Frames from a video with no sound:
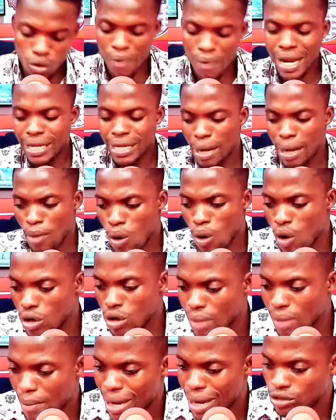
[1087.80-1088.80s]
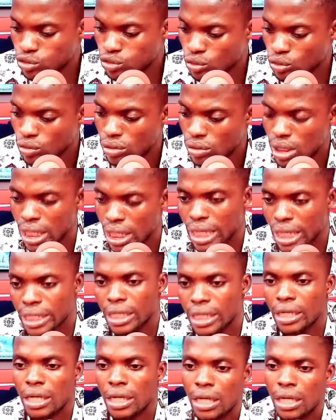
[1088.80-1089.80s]
kwara ye mo won maba so
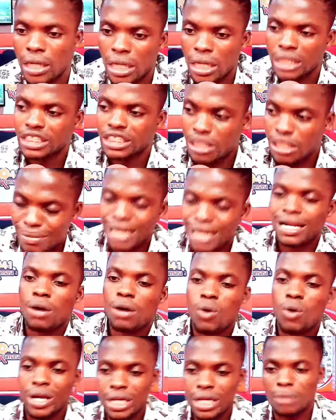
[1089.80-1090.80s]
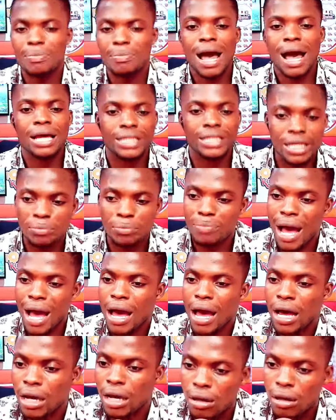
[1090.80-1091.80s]
and sema na wo nyene ba de
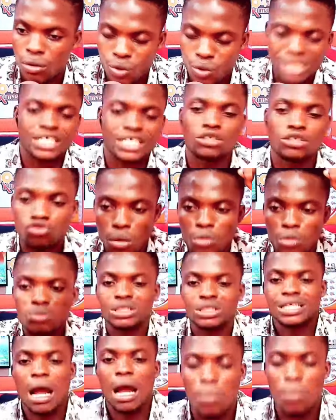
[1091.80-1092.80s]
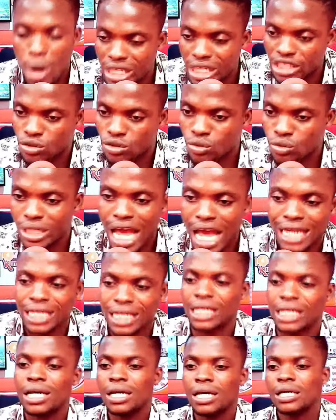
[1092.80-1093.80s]
ba questions wo mo busa boys no ne
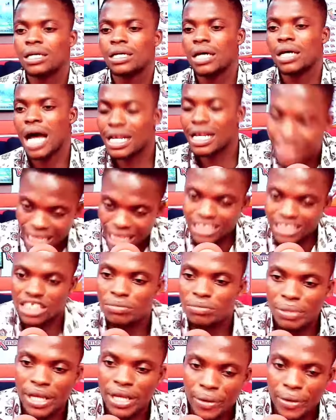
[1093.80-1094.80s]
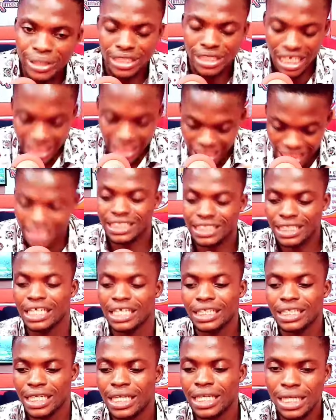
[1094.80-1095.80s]
ade adjustable he said this
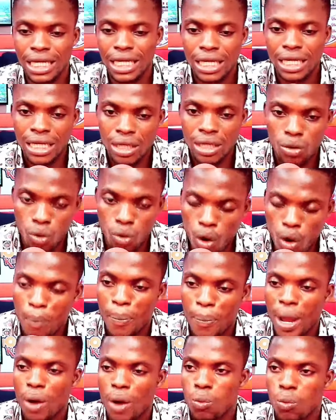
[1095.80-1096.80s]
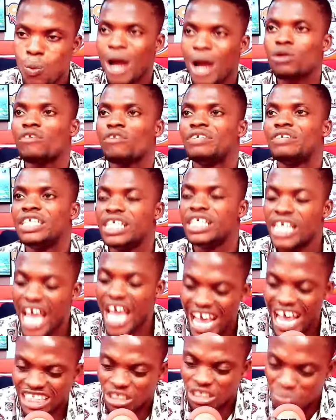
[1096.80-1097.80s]
season open one of the
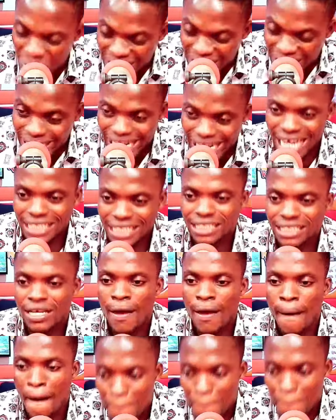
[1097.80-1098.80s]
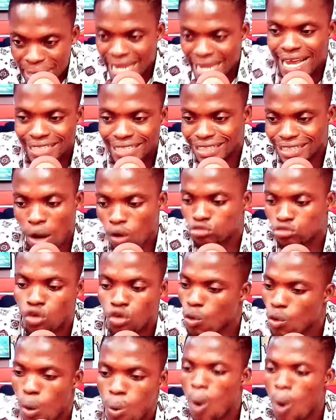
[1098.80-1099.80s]
experienced players
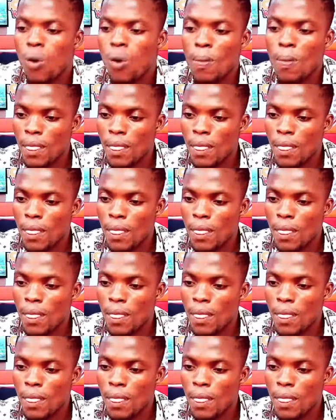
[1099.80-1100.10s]
akotoko wo.